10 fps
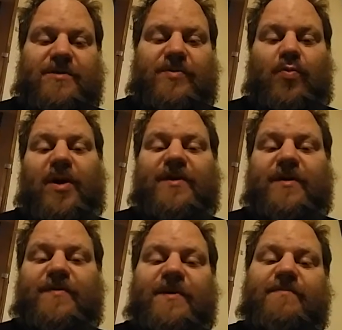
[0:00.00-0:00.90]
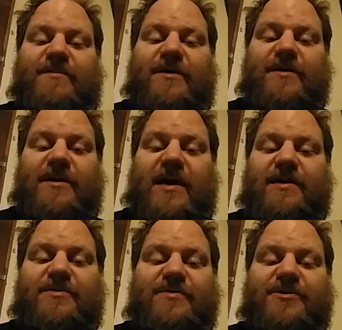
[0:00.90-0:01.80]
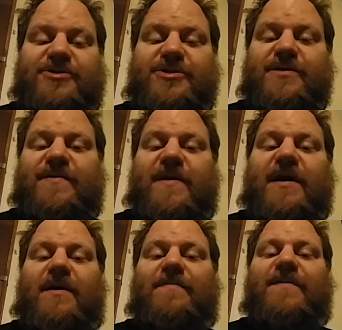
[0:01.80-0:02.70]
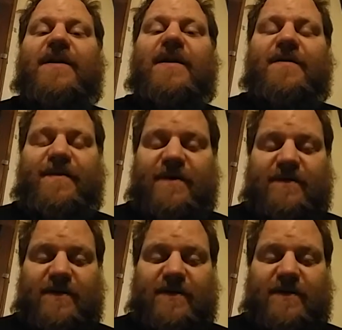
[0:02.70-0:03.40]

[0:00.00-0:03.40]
The way that they've done and handled their shit, they have nothing